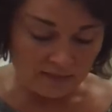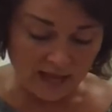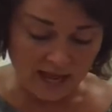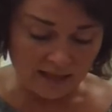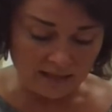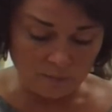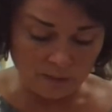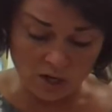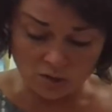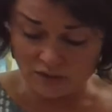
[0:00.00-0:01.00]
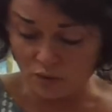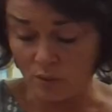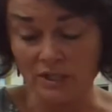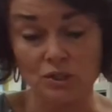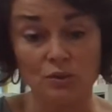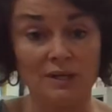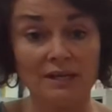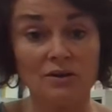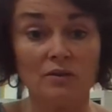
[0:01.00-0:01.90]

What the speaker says: that the bear is going to get